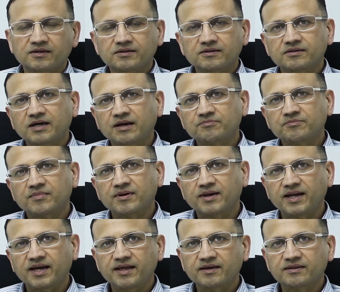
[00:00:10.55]
Uh, I'm
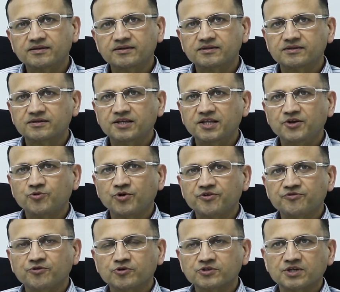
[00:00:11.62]
heading the
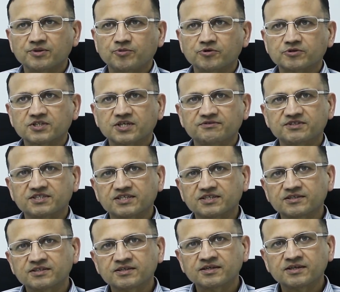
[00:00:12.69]
T24 support
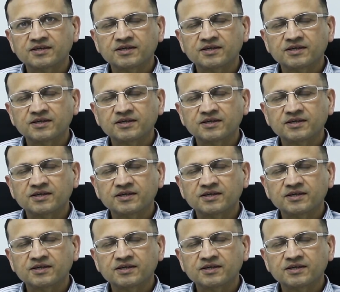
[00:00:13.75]
services.